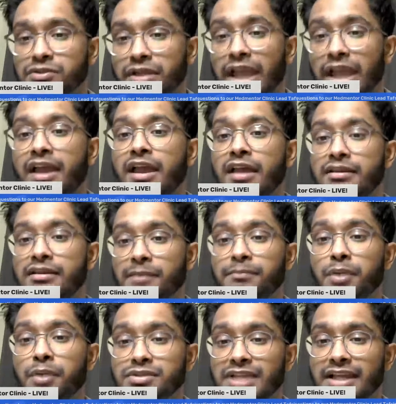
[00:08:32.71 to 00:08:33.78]
you get
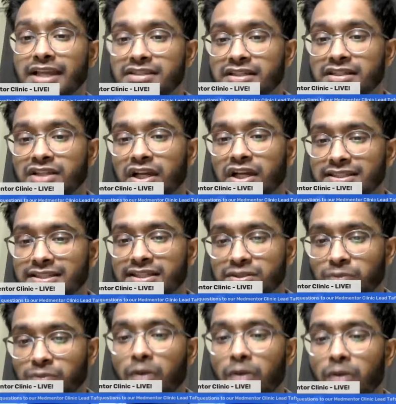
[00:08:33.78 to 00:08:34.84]
some pro section chucked in
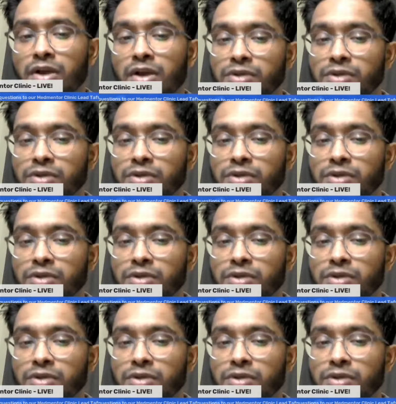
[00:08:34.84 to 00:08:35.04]
as well,